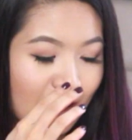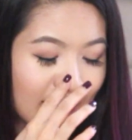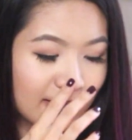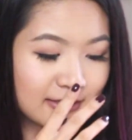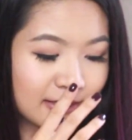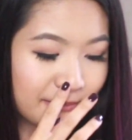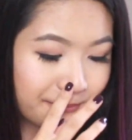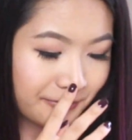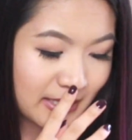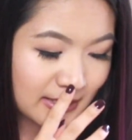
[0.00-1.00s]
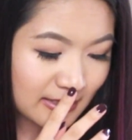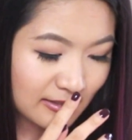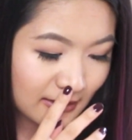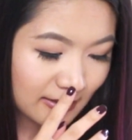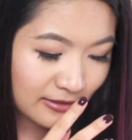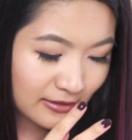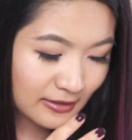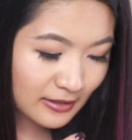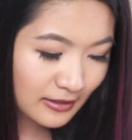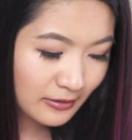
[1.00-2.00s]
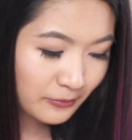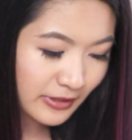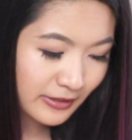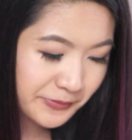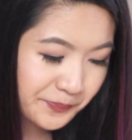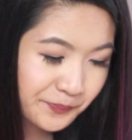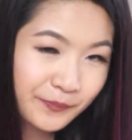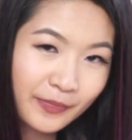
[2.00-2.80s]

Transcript: And basically, well,